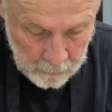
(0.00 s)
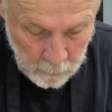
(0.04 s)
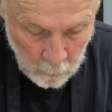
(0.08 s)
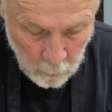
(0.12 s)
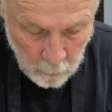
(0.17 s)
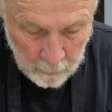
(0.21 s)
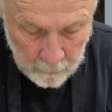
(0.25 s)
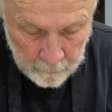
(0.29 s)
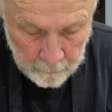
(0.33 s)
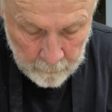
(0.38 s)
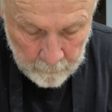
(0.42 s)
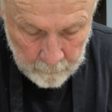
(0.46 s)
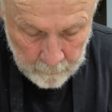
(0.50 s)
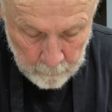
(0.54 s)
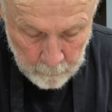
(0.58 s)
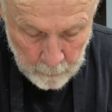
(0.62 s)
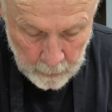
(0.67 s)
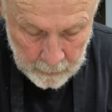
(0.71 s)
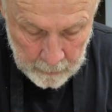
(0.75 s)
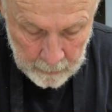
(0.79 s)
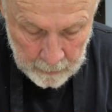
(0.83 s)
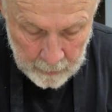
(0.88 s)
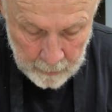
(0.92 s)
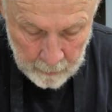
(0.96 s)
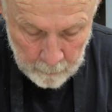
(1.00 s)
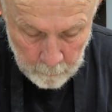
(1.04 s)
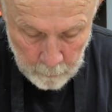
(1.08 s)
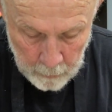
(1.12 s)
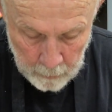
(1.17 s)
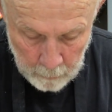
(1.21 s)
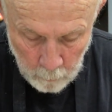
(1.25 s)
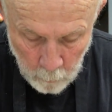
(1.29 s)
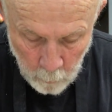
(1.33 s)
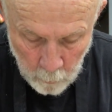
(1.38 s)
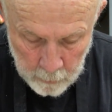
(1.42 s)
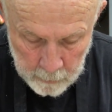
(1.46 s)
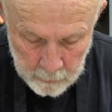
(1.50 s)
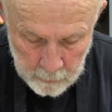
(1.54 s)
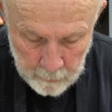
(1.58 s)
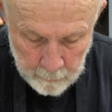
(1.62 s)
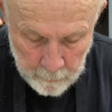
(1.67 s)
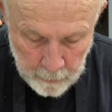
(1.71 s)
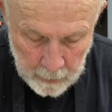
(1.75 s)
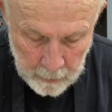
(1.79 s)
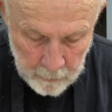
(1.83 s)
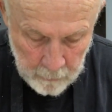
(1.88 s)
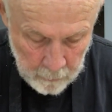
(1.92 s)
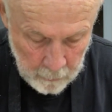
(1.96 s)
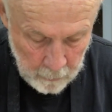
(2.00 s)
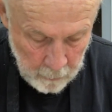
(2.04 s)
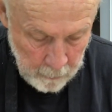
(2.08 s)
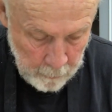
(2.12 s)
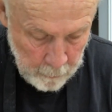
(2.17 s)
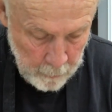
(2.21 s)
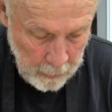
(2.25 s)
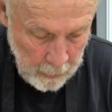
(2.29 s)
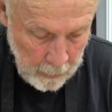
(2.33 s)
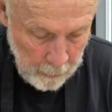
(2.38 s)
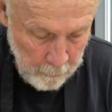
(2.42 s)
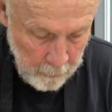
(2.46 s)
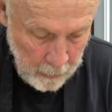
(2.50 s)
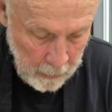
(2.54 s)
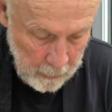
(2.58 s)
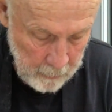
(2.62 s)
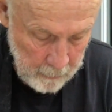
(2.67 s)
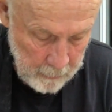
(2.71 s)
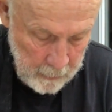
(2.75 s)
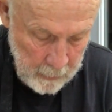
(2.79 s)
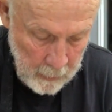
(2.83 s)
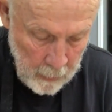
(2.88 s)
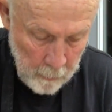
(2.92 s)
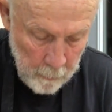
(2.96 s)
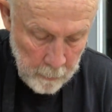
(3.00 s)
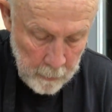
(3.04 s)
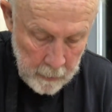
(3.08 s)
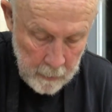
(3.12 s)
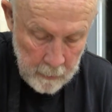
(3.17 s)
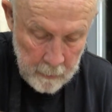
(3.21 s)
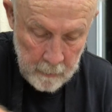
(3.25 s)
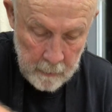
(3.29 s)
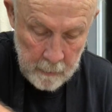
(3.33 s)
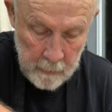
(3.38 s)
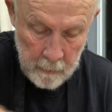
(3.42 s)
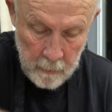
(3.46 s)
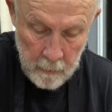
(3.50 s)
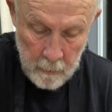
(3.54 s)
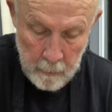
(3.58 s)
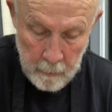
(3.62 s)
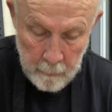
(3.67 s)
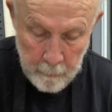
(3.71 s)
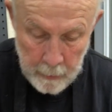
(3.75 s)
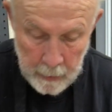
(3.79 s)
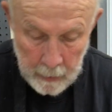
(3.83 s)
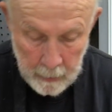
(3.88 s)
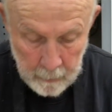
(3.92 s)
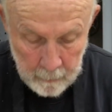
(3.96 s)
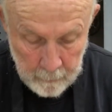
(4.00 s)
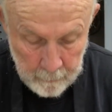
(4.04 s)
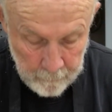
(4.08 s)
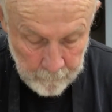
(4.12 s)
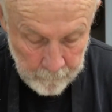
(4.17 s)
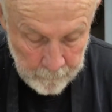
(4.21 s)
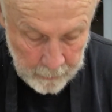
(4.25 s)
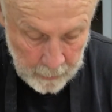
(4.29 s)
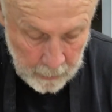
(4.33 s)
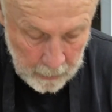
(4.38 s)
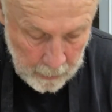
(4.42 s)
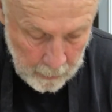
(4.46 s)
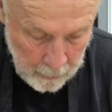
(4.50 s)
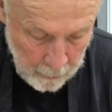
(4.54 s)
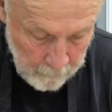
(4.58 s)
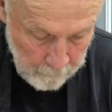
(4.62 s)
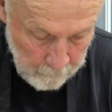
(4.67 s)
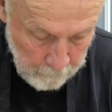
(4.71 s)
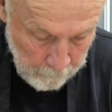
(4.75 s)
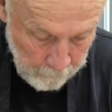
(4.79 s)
sort of make that a bit more symmetrical, but I'm not terribly concerned about that.